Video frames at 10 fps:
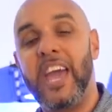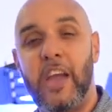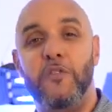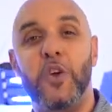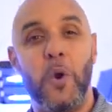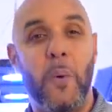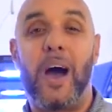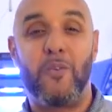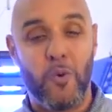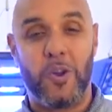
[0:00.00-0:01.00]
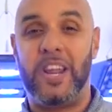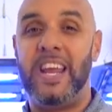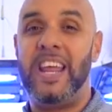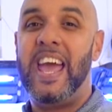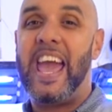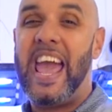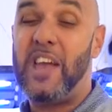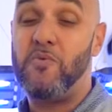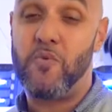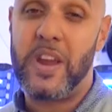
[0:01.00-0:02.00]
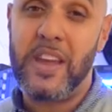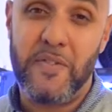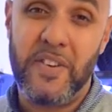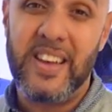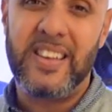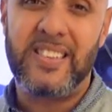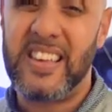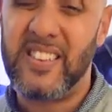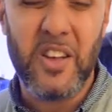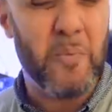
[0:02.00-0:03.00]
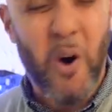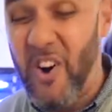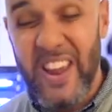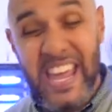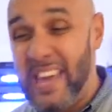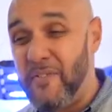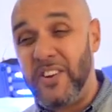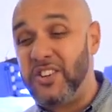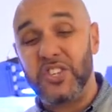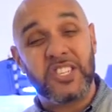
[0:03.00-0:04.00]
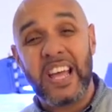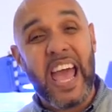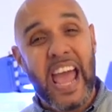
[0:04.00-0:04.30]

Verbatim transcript: if you are running a reef system or even just